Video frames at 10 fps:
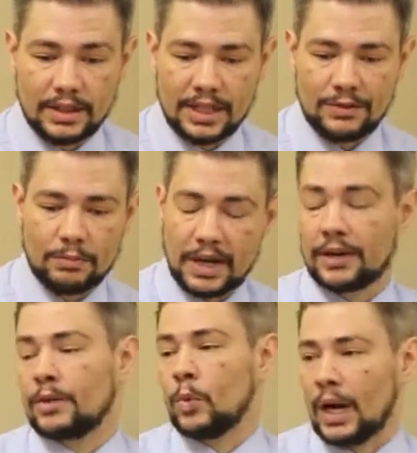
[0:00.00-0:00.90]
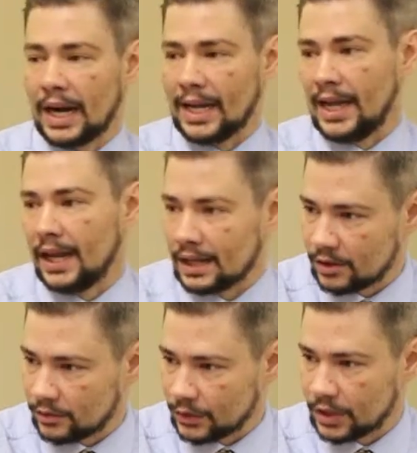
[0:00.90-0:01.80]
even better than what I had
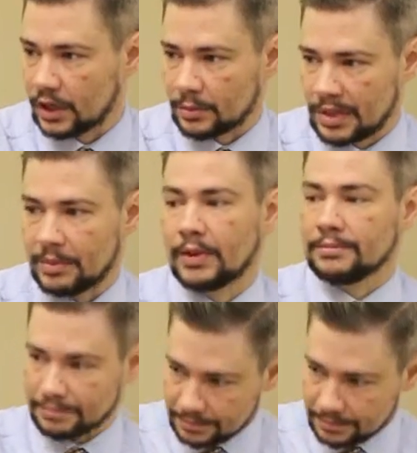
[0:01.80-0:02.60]
for younger people.